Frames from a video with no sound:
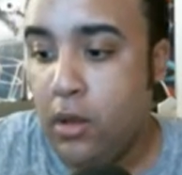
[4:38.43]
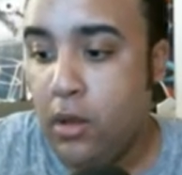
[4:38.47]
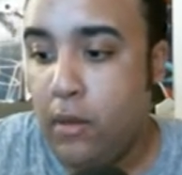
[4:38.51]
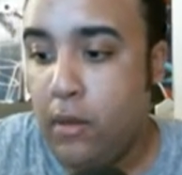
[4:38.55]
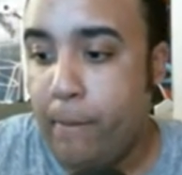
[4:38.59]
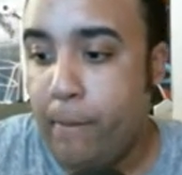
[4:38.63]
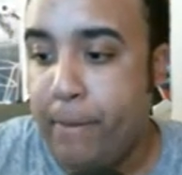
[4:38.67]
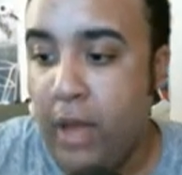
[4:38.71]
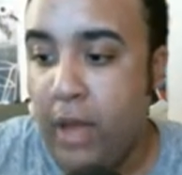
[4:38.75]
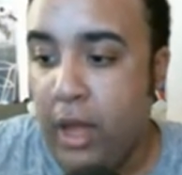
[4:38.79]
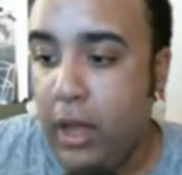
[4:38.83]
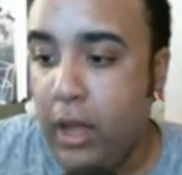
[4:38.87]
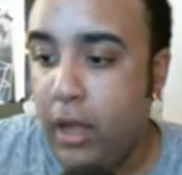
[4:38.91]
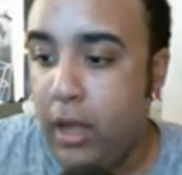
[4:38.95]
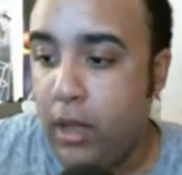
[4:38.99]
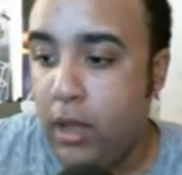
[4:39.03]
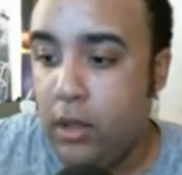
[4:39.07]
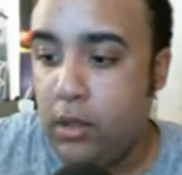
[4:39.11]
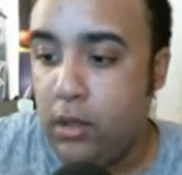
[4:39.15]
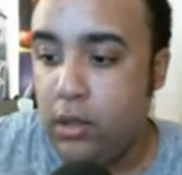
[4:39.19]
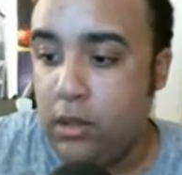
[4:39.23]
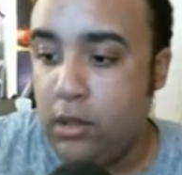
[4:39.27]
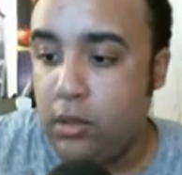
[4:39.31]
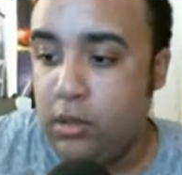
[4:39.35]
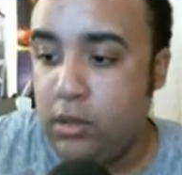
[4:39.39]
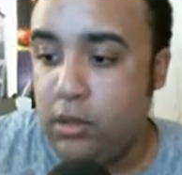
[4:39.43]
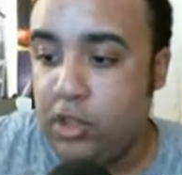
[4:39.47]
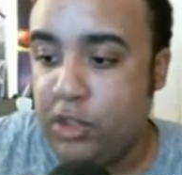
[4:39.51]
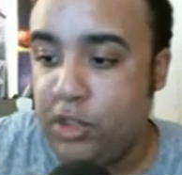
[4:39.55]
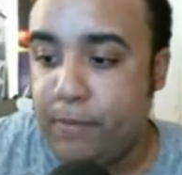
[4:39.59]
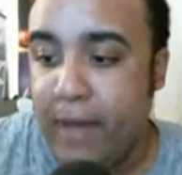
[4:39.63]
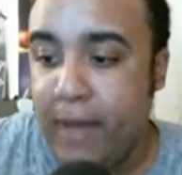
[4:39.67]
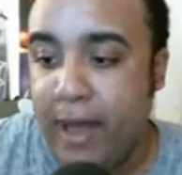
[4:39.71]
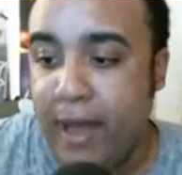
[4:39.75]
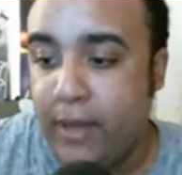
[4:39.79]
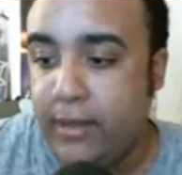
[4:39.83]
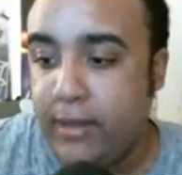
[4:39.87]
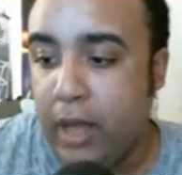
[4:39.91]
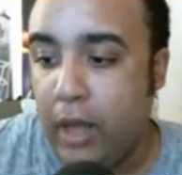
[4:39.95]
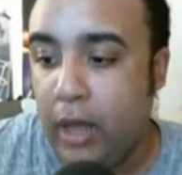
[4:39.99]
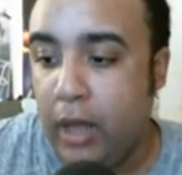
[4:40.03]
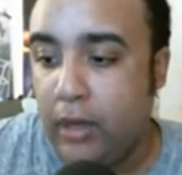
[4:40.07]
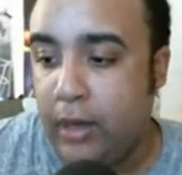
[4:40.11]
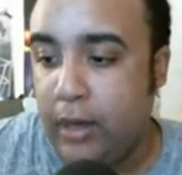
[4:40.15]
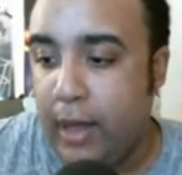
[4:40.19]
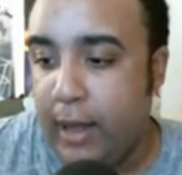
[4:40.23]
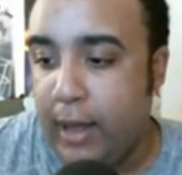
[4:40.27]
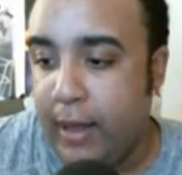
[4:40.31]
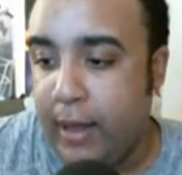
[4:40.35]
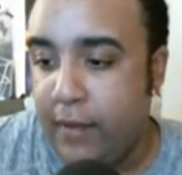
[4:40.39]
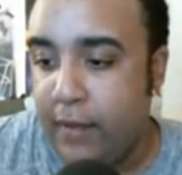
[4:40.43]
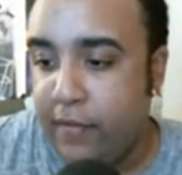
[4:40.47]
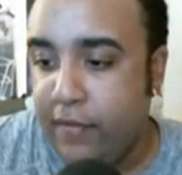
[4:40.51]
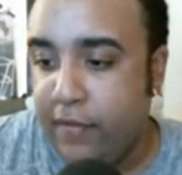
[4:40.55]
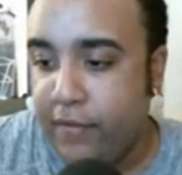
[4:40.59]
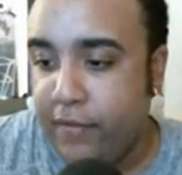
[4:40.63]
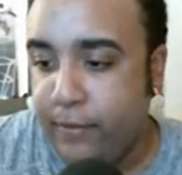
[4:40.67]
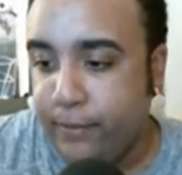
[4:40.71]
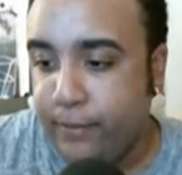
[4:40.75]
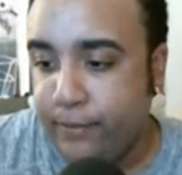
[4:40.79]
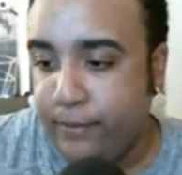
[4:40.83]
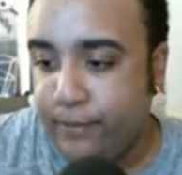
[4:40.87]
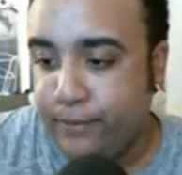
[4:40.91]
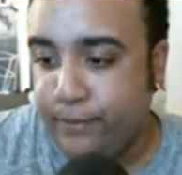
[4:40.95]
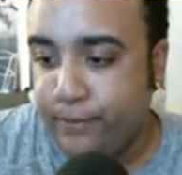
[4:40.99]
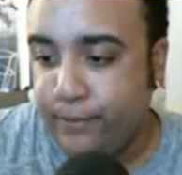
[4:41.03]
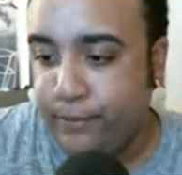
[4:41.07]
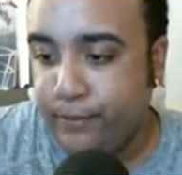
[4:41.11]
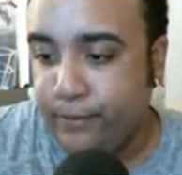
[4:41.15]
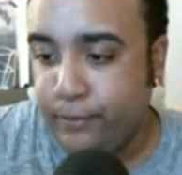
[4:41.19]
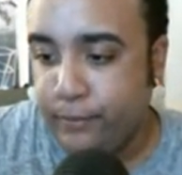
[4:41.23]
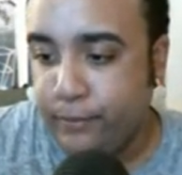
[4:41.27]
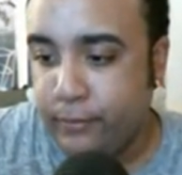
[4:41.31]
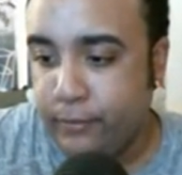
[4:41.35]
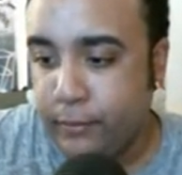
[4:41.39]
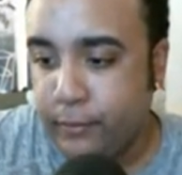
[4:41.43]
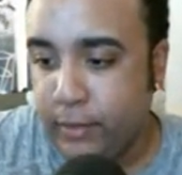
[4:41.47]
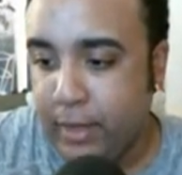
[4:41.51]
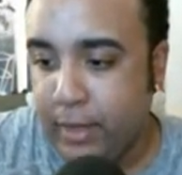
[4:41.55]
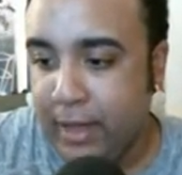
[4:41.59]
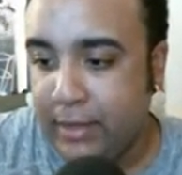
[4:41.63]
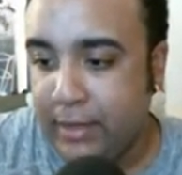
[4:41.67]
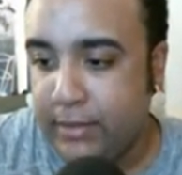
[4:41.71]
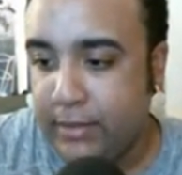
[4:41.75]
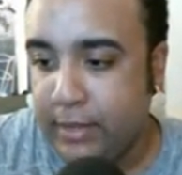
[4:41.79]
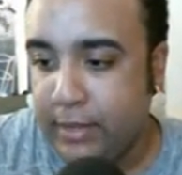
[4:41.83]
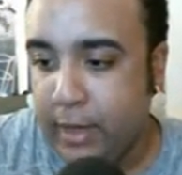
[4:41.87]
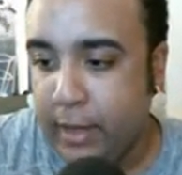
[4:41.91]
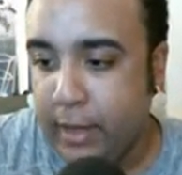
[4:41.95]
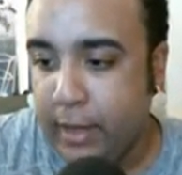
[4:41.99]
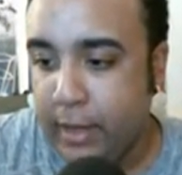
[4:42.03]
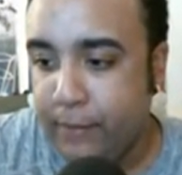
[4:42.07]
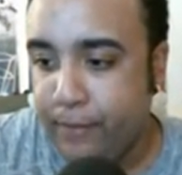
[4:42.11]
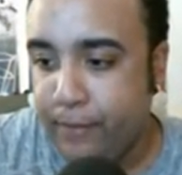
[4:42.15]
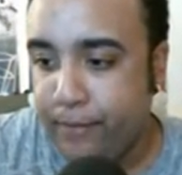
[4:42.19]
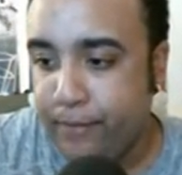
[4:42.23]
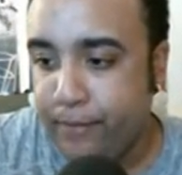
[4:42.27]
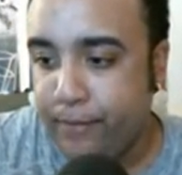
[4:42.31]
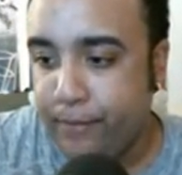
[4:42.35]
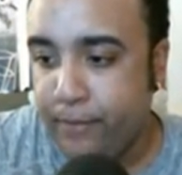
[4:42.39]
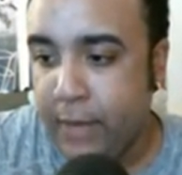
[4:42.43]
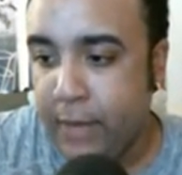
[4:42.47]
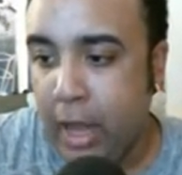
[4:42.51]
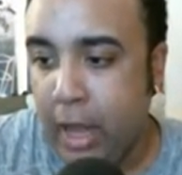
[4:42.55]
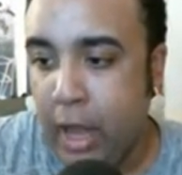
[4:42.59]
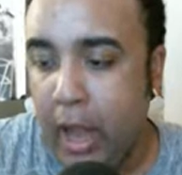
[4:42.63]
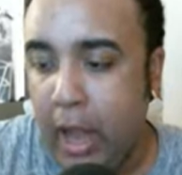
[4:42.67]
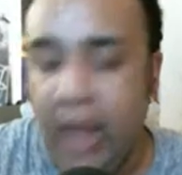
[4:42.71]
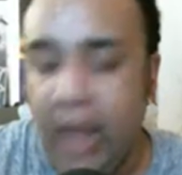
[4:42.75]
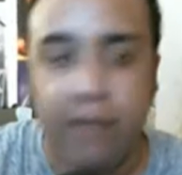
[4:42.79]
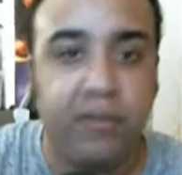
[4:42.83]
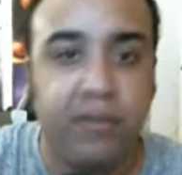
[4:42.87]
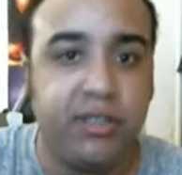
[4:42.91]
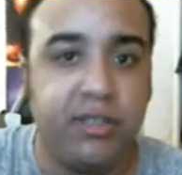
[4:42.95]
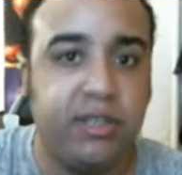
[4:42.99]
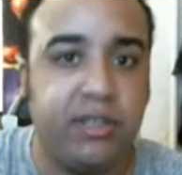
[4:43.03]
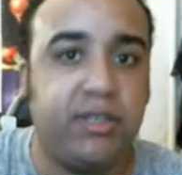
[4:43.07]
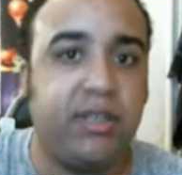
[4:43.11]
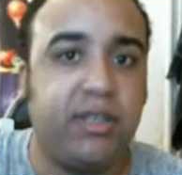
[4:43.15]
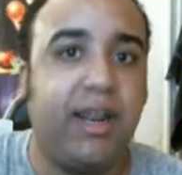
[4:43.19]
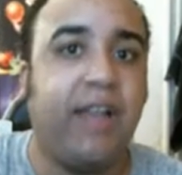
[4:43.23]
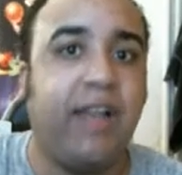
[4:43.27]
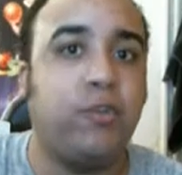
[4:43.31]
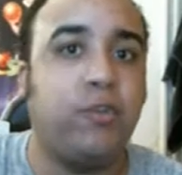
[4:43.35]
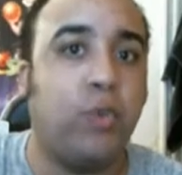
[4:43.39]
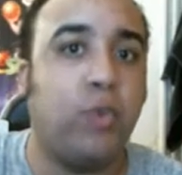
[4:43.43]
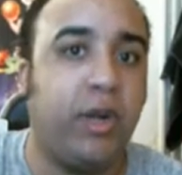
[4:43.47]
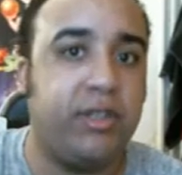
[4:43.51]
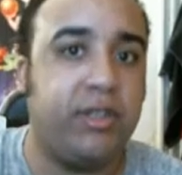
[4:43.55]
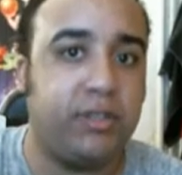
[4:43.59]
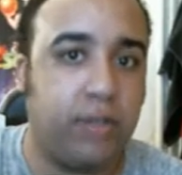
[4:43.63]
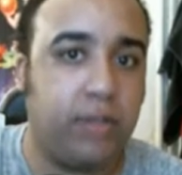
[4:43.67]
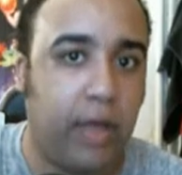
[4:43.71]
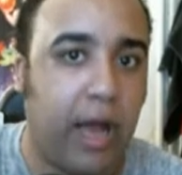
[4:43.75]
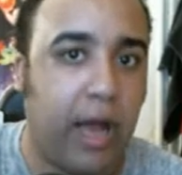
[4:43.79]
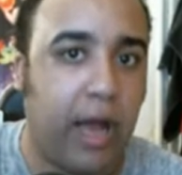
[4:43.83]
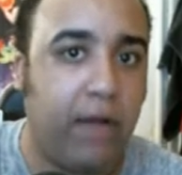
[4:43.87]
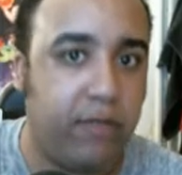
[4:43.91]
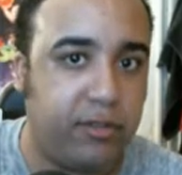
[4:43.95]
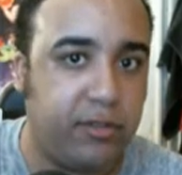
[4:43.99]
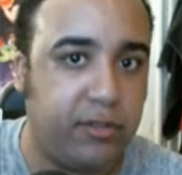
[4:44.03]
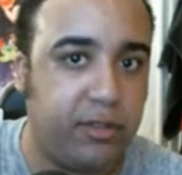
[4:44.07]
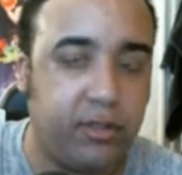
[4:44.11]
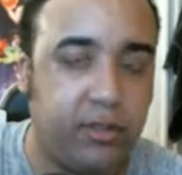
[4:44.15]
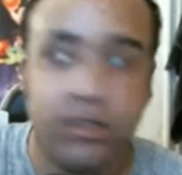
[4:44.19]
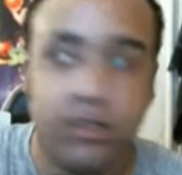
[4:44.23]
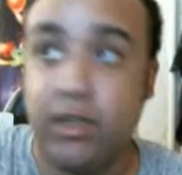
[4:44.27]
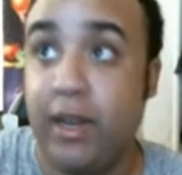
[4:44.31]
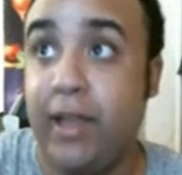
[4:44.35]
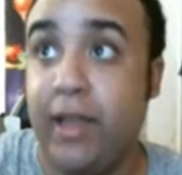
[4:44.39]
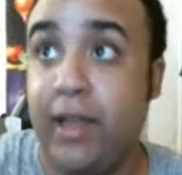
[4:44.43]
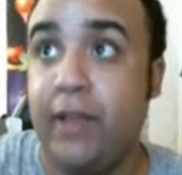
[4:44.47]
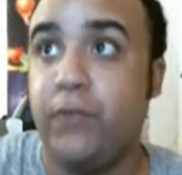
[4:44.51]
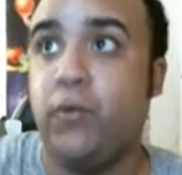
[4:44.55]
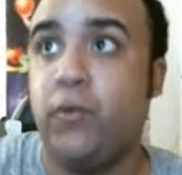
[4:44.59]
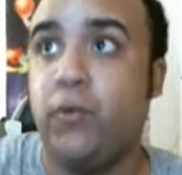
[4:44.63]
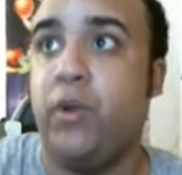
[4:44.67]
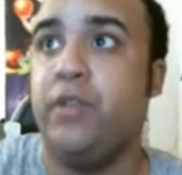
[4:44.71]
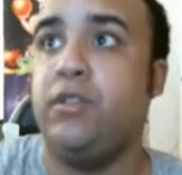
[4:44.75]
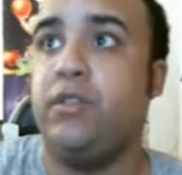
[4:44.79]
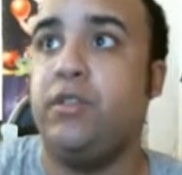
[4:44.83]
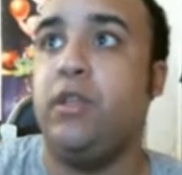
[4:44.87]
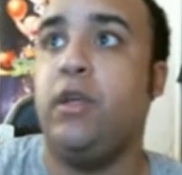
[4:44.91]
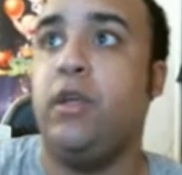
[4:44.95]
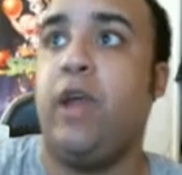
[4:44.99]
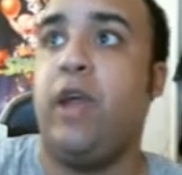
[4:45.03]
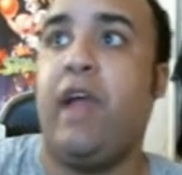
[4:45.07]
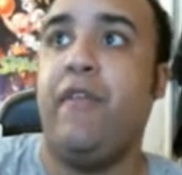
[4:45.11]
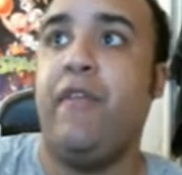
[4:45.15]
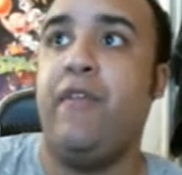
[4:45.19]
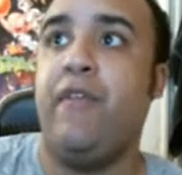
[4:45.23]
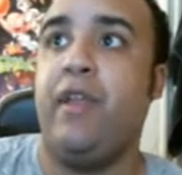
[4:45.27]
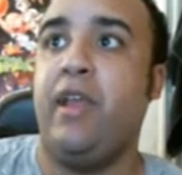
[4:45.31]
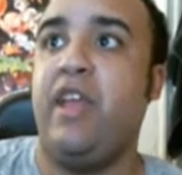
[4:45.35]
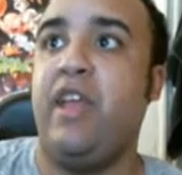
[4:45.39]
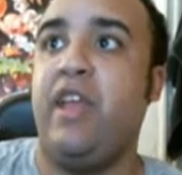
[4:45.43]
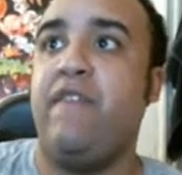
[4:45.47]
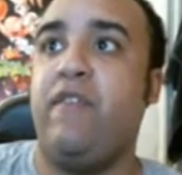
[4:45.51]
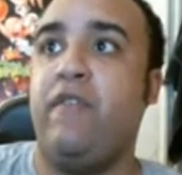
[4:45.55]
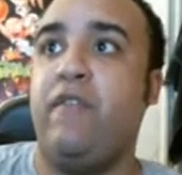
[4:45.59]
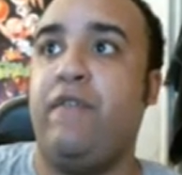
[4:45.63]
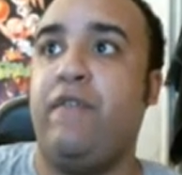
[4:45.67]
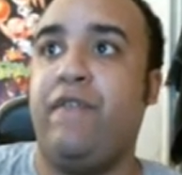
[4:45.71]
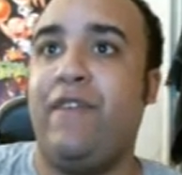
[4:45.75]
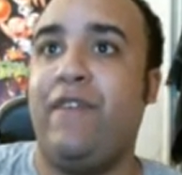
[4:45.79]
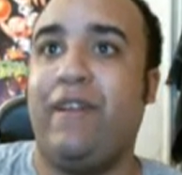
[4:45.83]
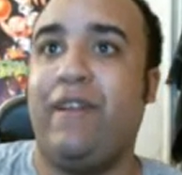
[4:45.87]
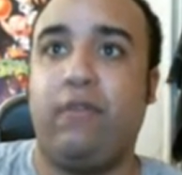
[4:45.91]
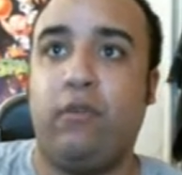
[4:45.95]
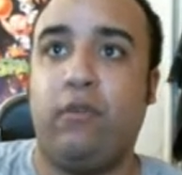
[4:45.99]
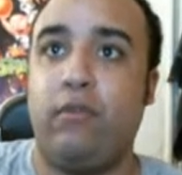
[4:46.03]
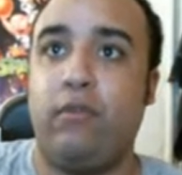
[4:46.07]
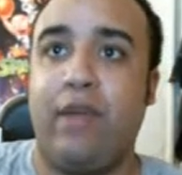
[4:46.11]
But SmackDown Live last night. Now, obviously today is Wednesday. I didn't even feel like